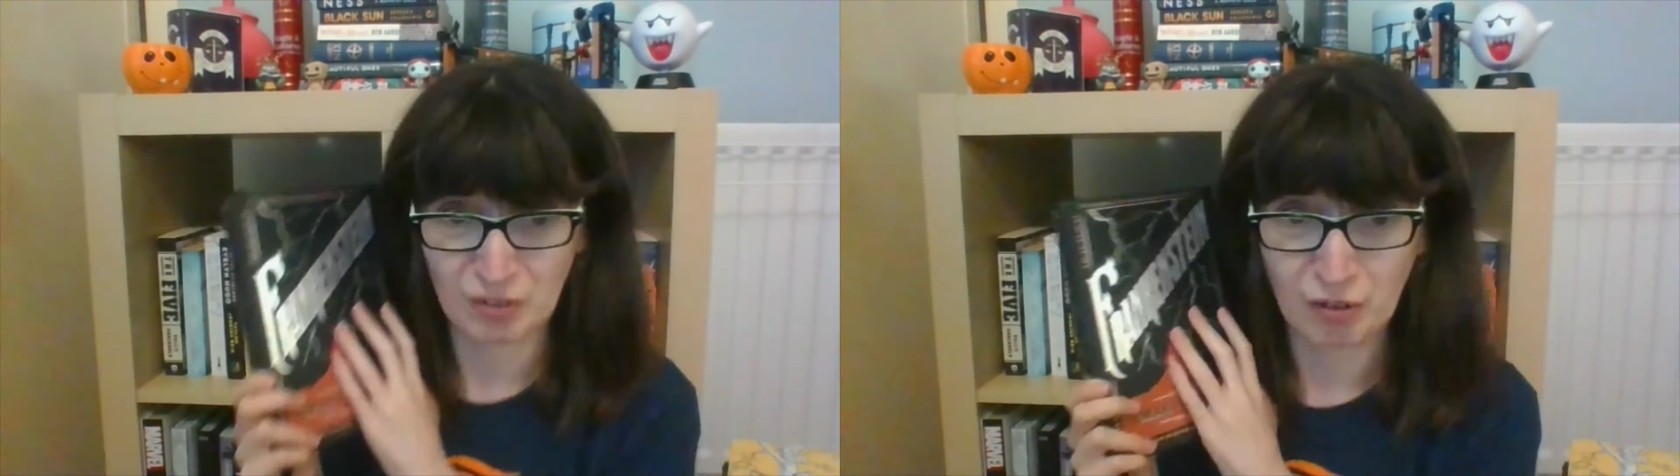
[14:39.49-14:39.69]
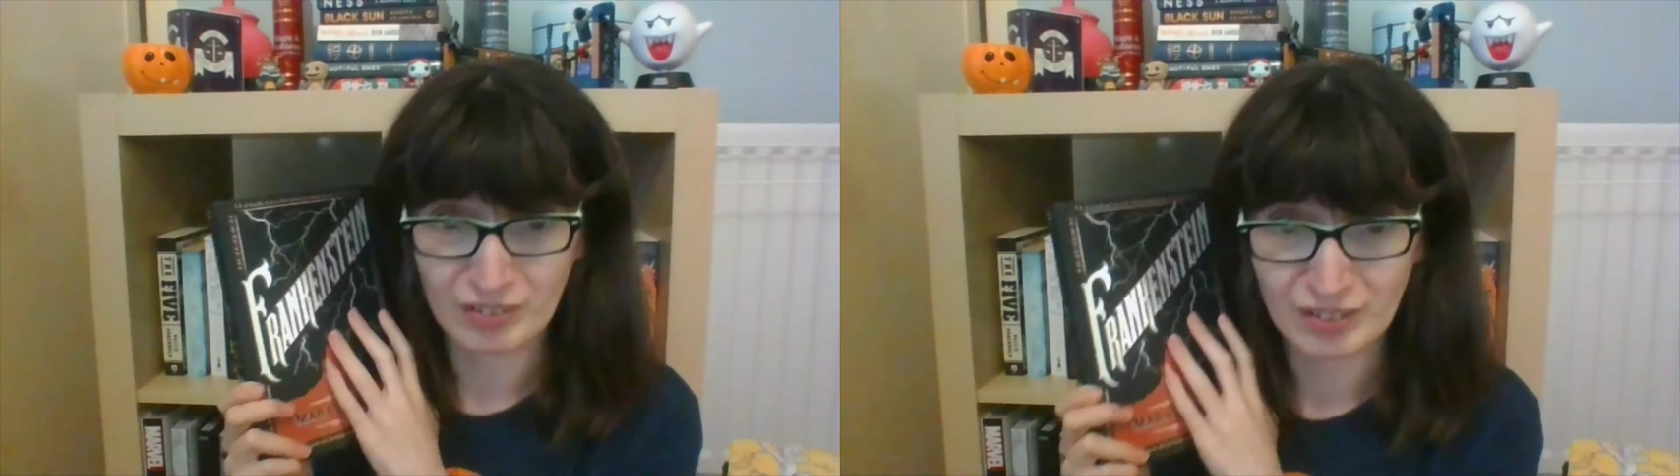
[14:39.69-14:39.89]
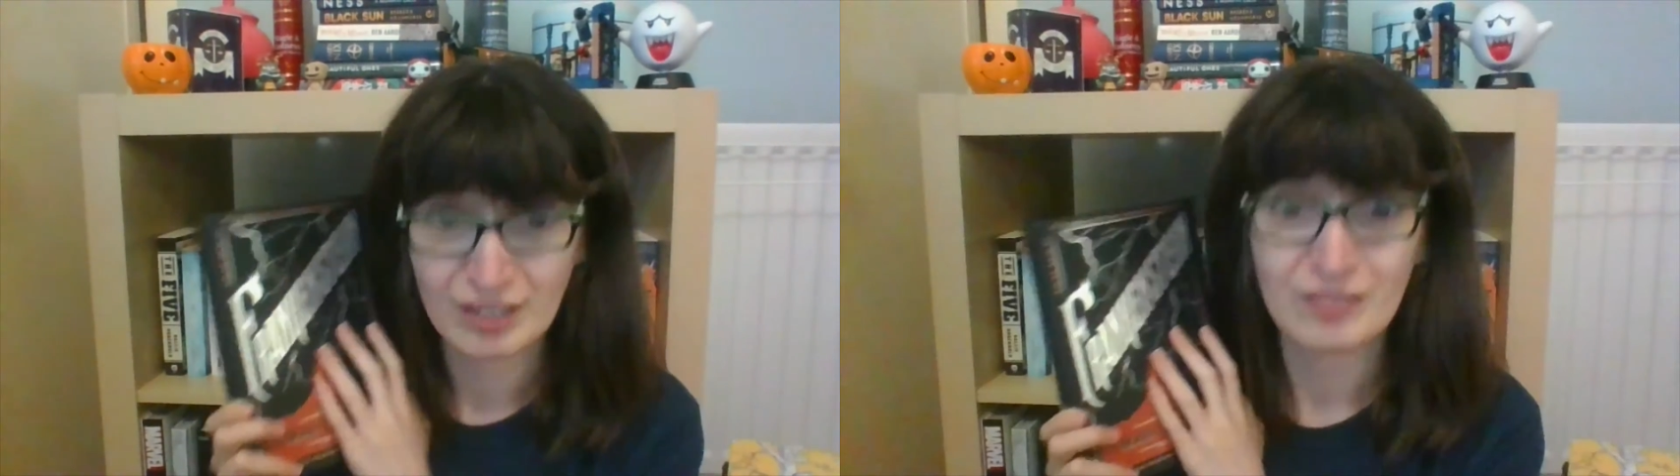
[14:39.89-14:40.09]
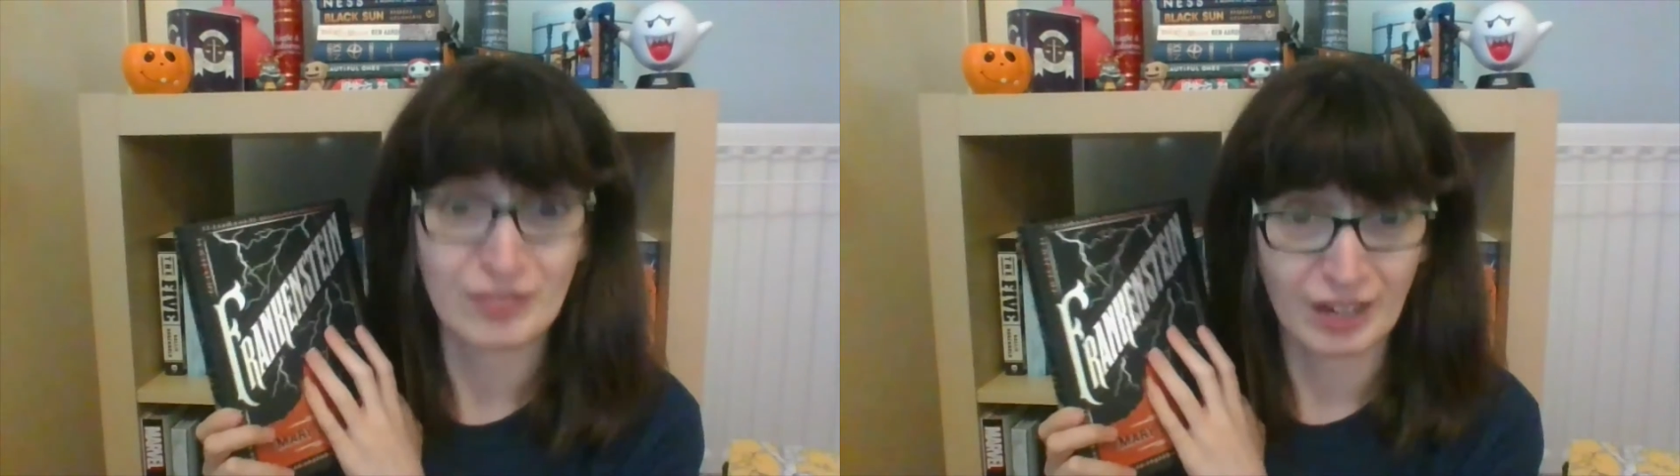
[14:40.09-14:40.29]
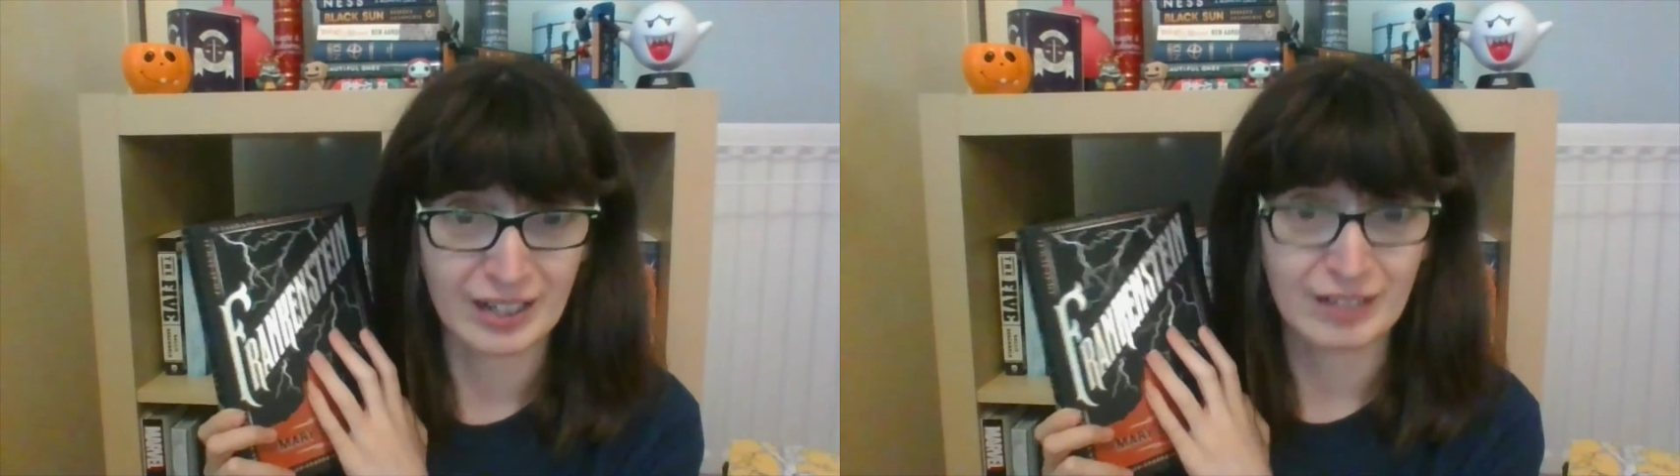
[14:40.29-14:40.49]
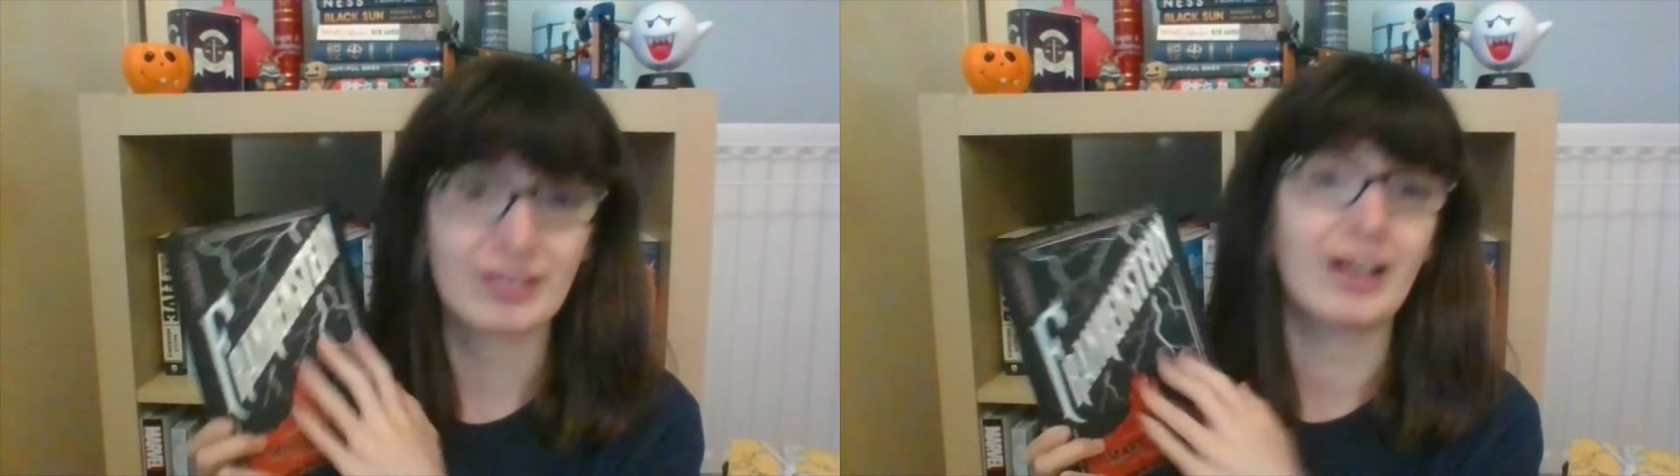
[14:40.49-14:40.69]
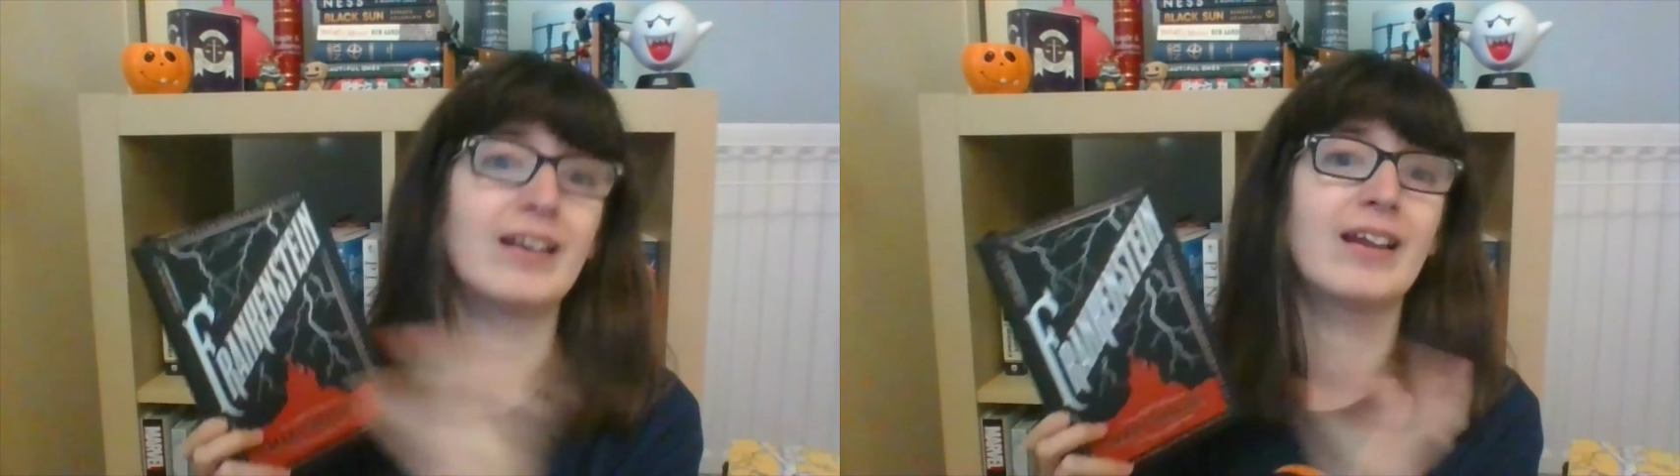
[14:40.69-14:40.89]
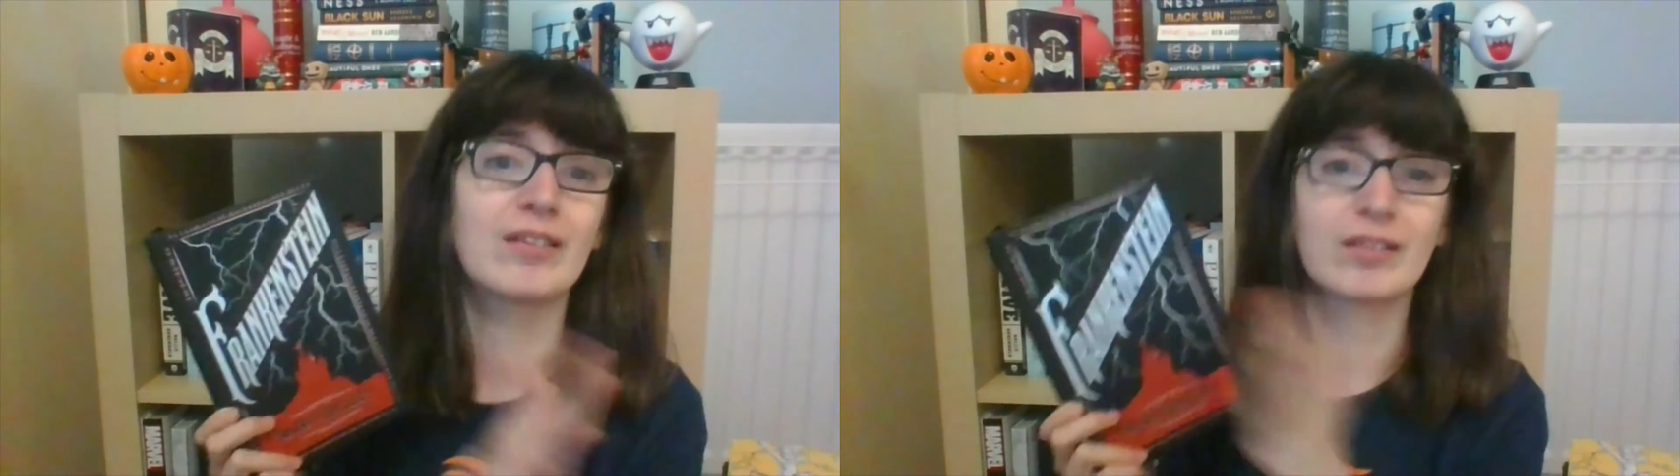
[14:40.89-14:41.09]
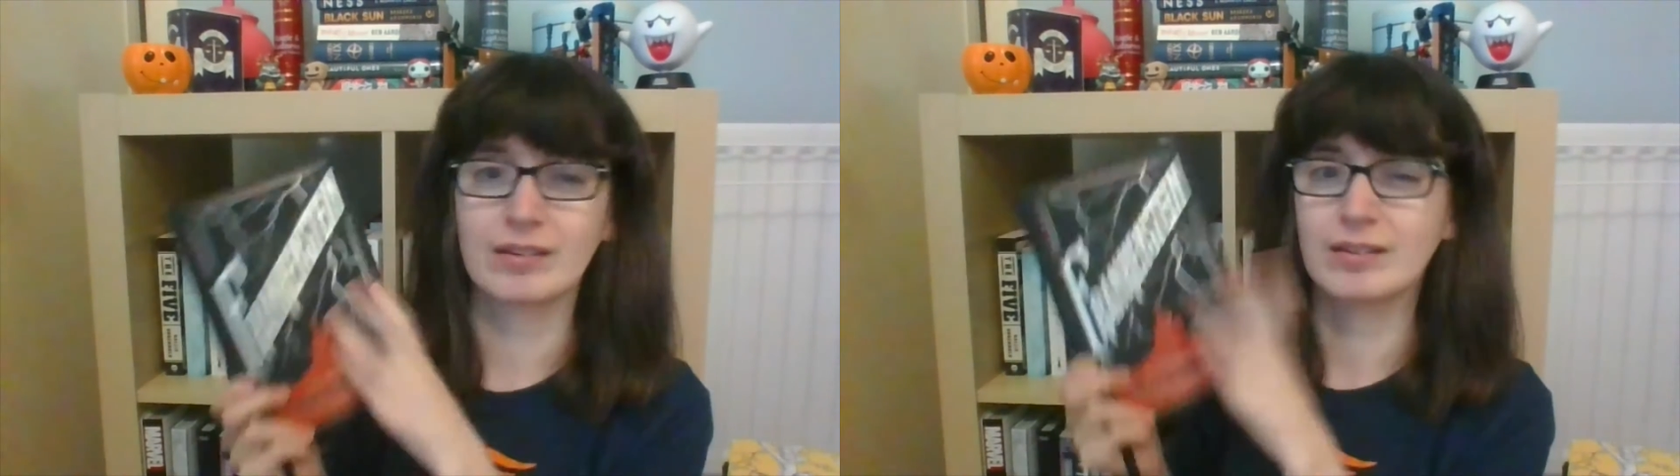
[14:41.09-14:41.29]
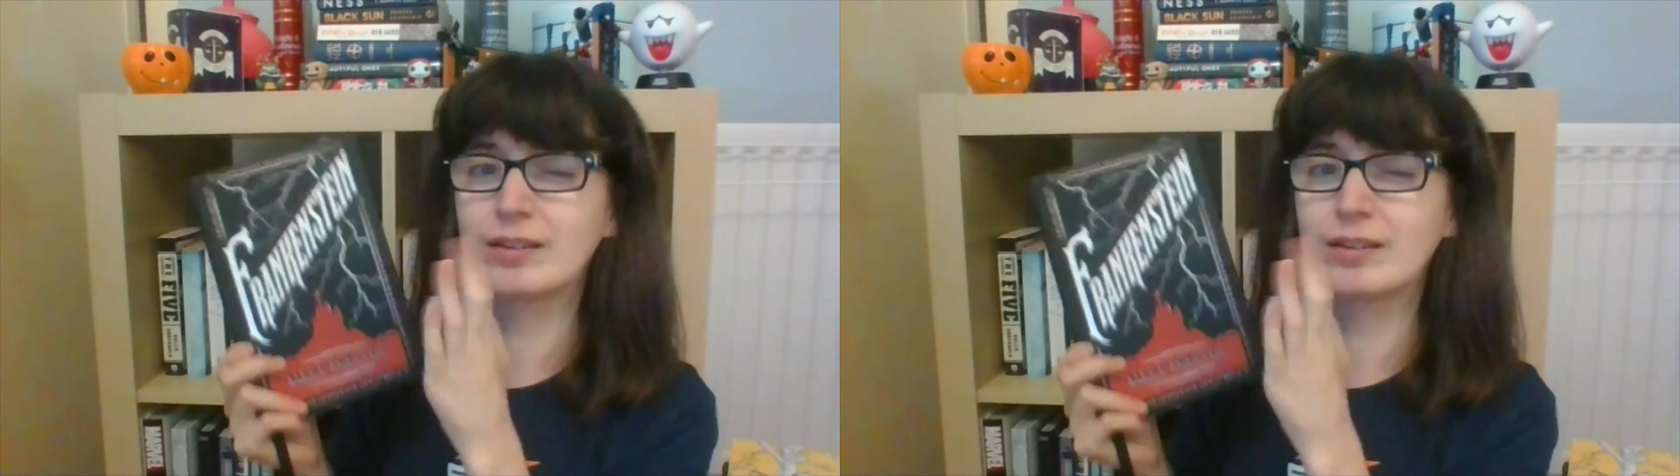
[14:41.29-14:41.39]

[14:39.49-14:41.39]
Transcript: not Frankenstein, it's